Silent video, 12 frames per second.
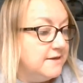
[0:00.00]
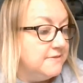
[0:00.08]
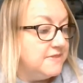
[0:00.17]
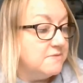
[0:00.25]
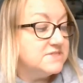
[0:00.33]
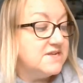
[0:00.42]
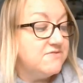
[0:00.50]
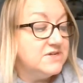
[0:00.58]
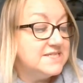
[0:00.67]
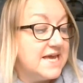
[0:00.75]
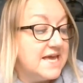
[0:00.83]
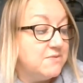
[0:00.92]
There was never a
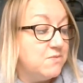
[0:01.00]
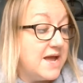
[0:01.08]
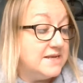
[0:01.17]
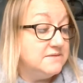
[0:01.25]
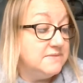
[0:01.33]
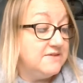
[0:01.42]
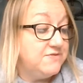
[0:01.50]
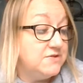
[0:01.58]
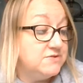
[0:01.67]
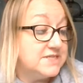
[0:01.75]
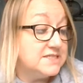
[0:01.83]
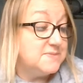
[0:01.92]
day when, if
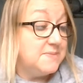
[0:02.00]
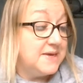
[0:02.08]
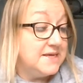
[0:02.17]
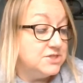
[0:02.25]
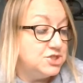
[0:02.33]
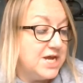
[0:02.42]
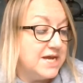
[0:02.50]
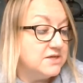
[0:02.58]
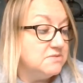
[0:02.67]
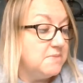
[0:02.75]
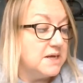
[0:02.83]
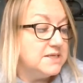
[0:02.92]
you said to me,
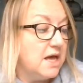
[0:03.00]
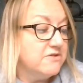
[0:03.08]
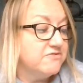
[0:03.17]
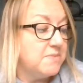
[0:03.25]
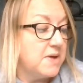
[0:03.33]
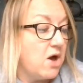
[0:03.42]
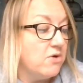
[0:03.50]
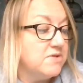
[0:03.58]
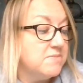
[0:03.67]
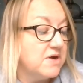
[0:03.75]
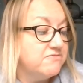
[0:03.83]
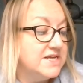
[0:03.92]
Jekyll, my life, my honour,
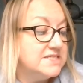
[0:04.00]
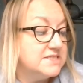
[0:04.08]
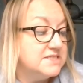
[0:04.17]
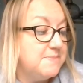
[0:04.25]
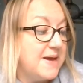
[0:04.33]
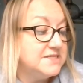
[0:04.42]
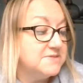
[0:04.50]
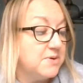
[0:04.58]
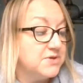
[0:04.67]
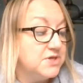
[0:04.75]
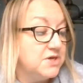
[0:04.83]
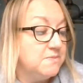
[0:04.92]
my reason depend
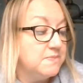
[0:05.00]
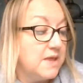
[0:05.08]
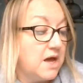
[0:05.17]
upon you,